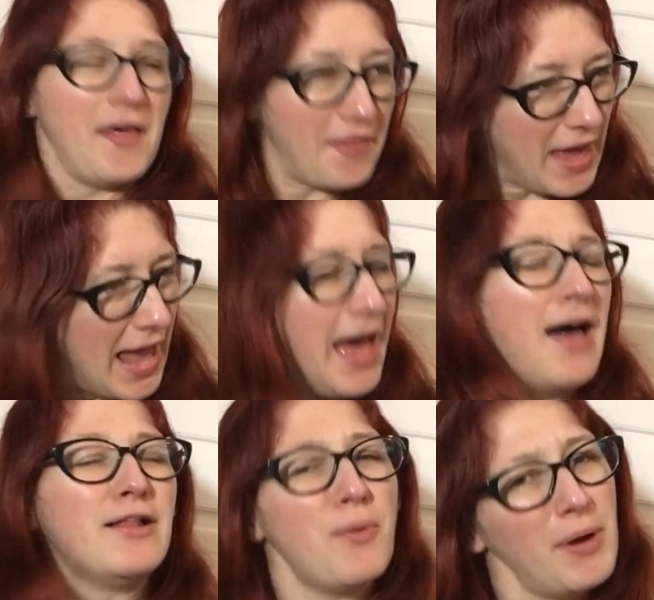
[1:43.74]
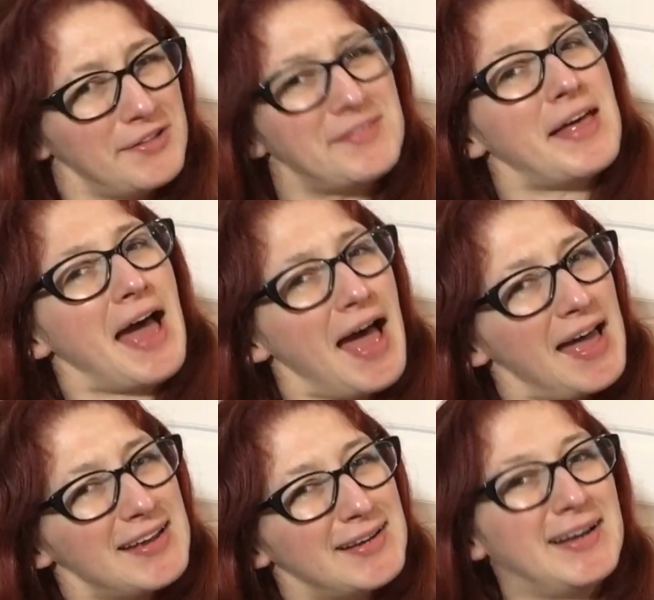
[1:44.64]
the hell was
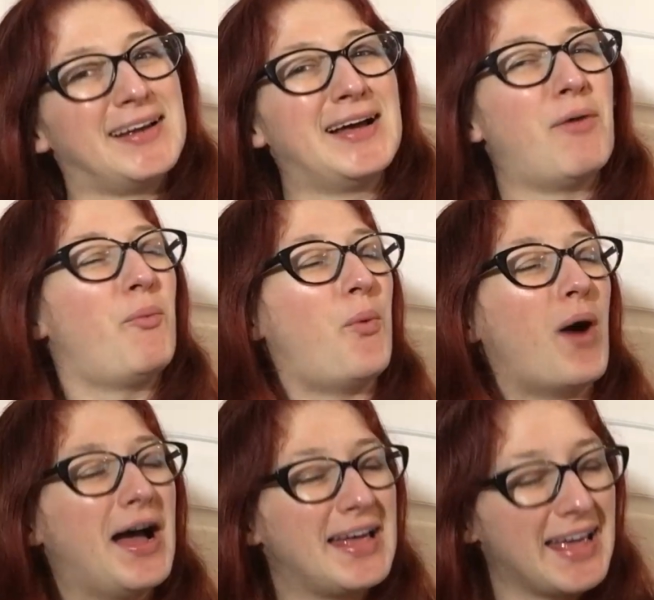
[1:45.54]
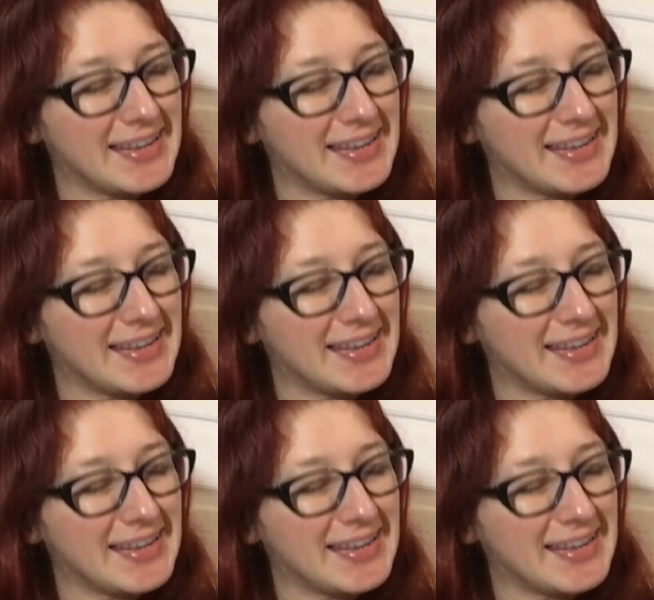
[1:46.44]
that? What?